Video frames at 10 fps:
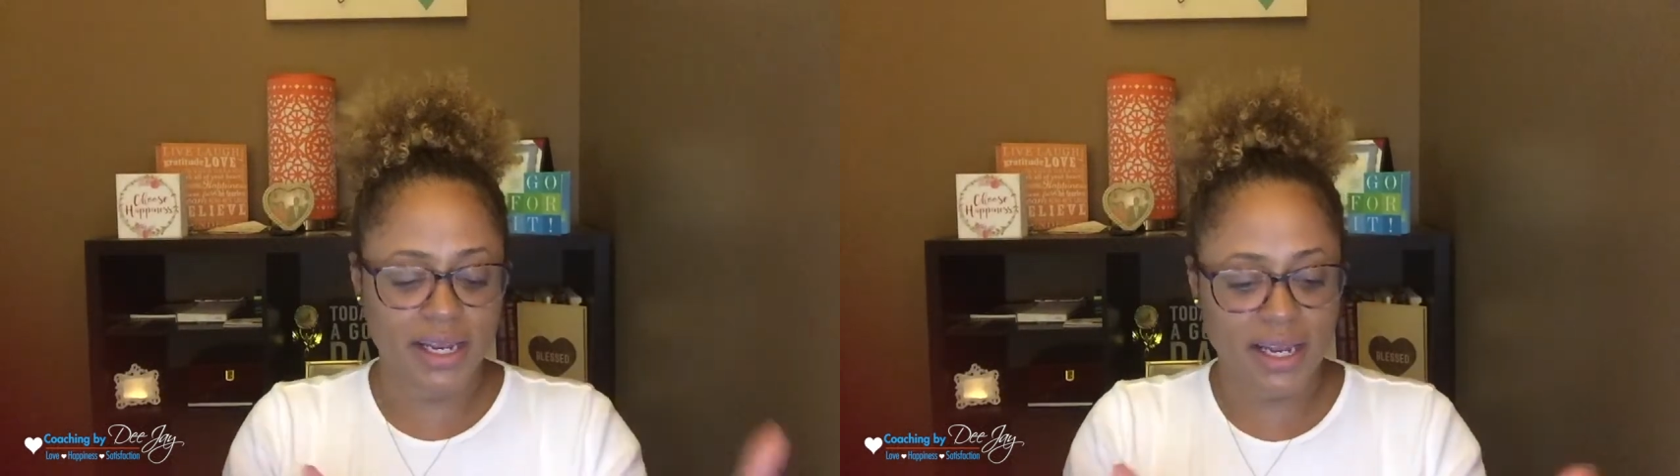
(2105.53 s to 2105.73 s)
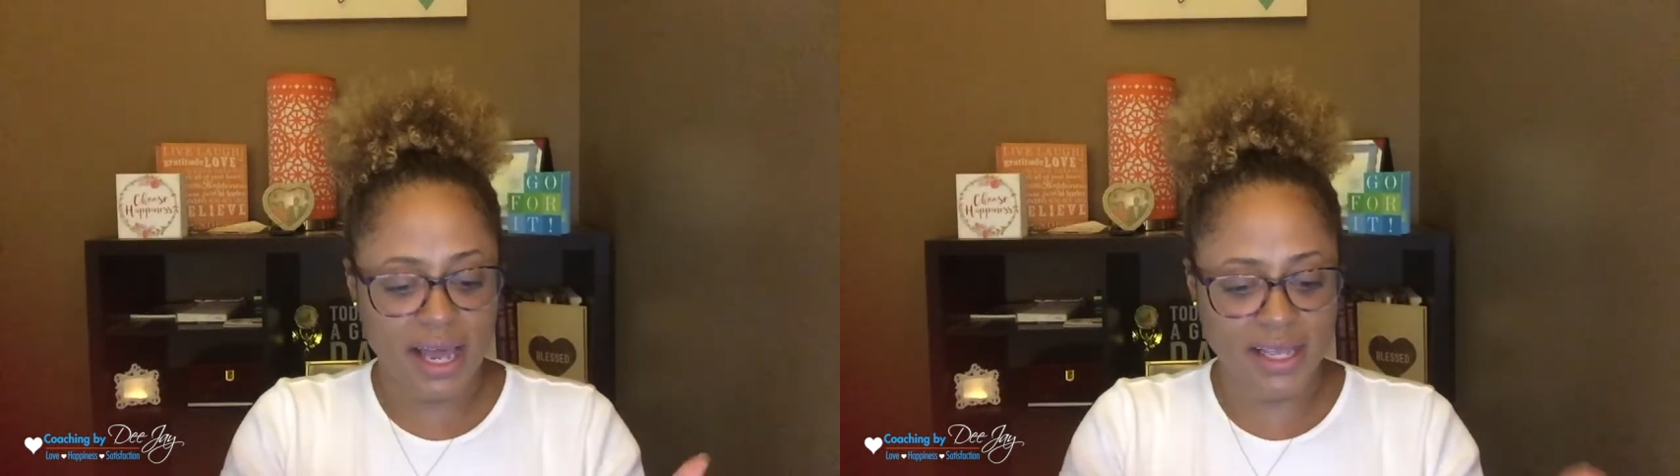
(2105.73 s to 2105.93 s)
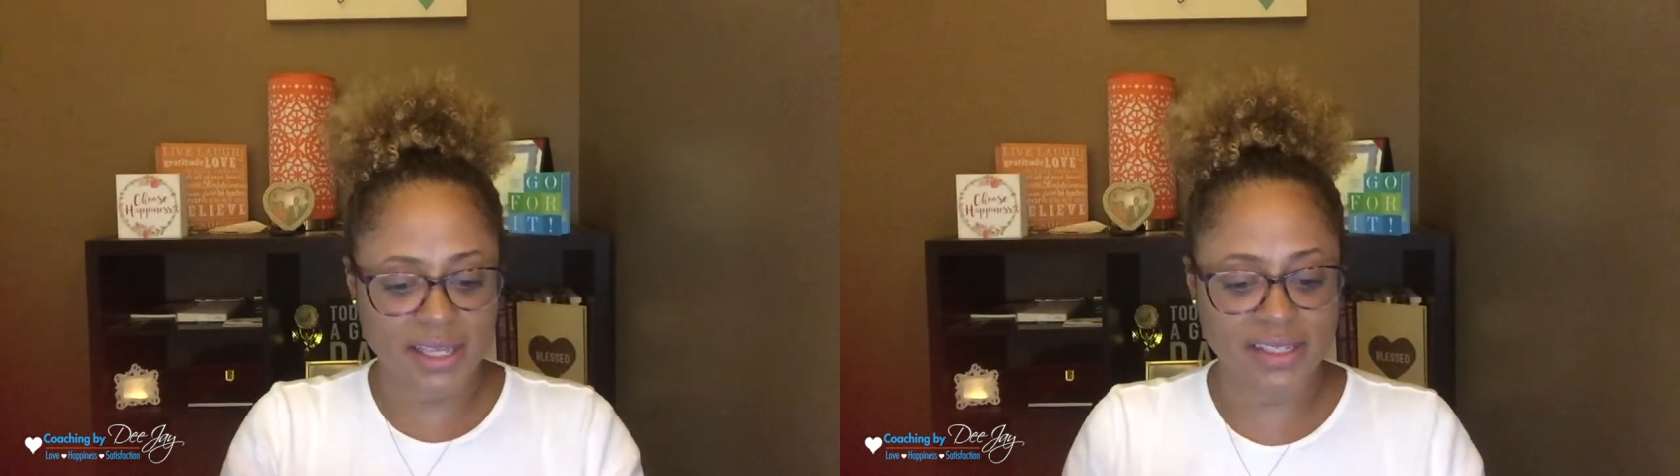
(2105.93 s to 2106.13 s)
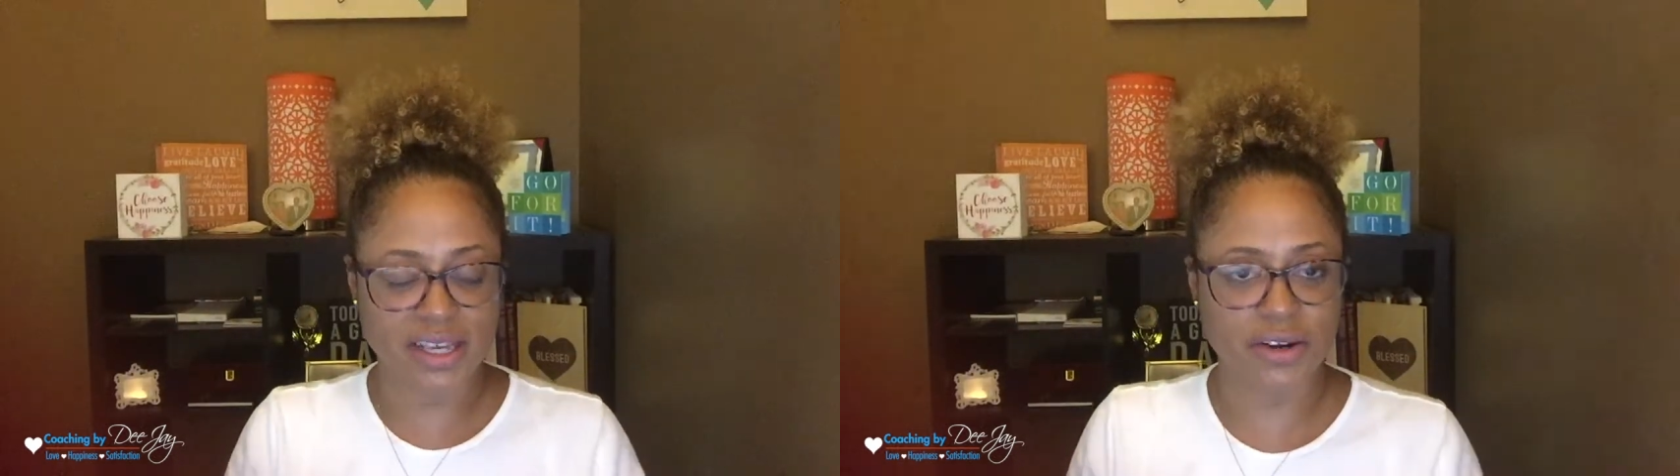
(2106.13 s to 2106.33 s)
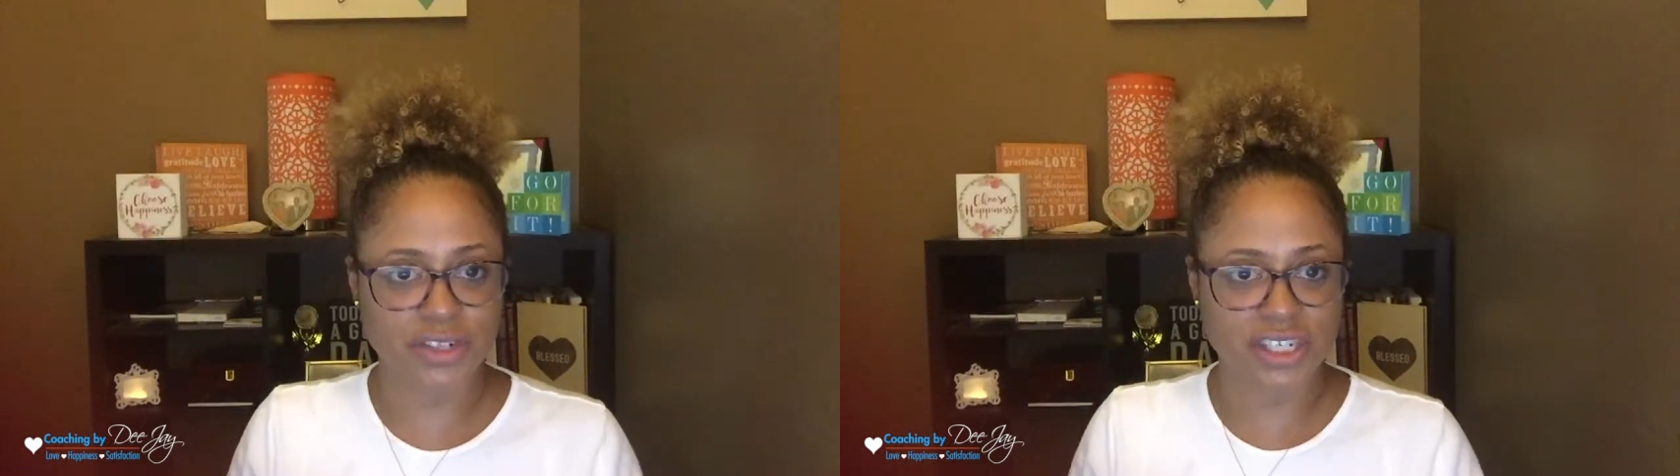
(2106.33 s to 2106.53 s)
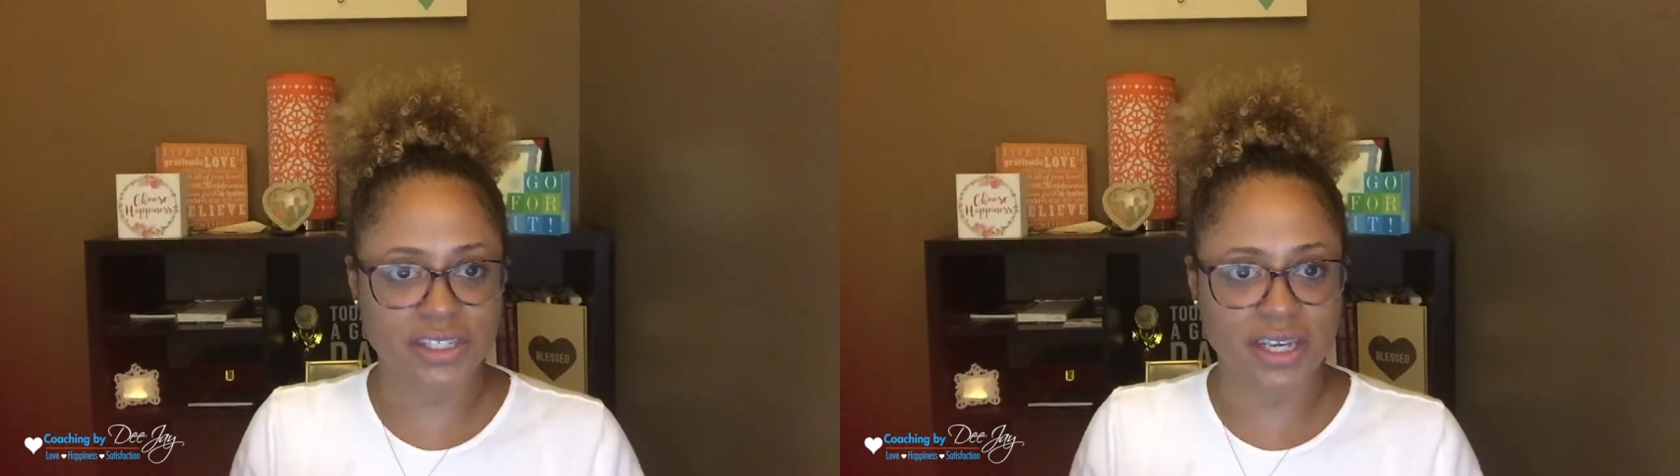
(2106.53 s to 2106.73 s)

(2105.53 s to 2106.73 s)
a lot of these energies,